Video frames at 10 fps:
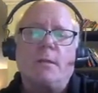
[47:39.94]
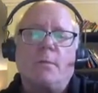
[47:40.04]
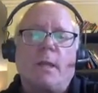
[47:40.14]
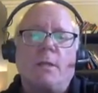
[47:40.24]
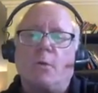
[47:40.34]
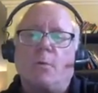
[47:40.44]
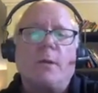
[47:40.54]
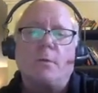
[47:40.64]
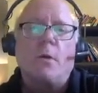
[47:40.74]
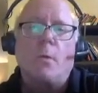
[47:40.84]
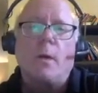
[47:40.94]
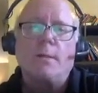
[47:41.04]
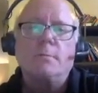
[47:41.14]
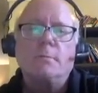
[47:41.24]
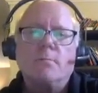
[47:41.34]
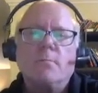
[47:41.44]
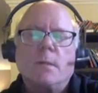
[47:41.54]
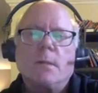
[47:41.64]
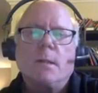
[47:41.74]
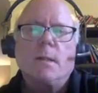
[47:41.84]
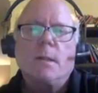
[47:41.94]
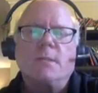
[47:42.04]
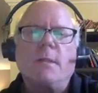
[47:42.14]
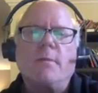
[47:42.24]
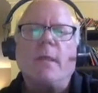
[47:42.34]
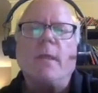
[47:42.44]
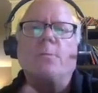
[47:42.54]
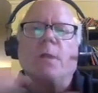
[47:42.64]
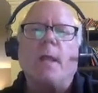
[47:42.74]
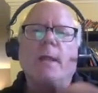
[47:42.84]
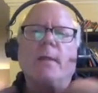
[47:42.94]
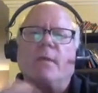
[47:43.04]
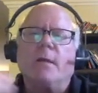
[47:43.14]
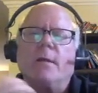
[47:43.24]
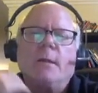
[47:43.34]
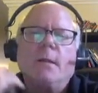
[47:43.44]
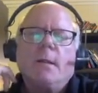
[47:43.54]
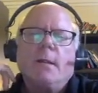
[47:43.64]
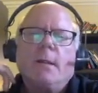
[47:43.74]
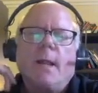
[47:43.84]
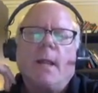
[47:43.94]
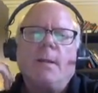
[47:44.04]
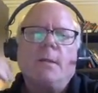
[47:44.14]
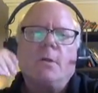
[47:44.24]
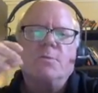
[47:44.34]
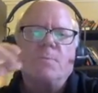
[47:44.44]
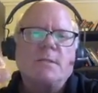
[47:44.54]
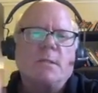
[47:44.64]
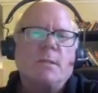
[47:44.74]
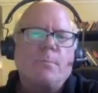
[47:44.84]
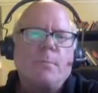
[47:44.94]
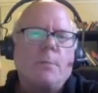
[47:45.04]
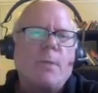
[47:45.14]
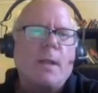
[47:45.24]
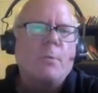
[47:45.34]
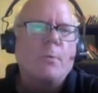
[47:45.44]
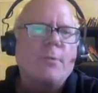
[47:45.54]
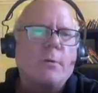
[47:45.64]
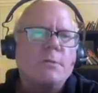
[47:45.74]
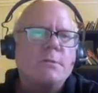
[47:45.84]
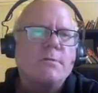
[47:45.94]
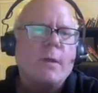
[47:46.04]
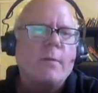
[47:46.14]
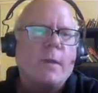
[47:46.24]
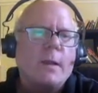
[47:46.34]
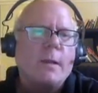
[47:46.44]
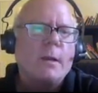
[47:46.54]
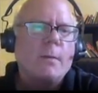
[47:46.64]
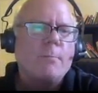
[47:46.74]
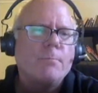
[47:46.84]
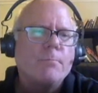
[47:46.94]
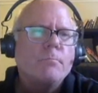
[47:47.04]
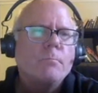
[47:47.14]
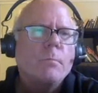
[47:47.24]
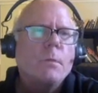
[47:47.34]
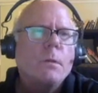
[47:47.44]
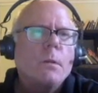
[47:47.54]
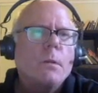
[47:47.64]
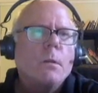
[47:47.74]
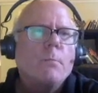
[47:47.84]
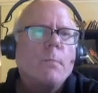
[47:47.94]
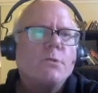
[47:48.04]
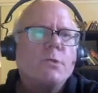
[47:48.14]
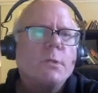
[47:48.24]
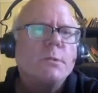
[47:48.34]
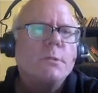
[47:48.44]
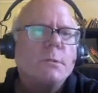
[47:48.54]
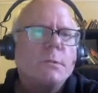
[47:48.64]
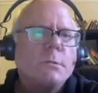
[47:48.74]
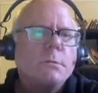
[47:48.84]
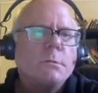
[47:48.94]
will get you a pretty long way, because the interplay of and it goes back to the paper with Ernst Fair that I mentioned,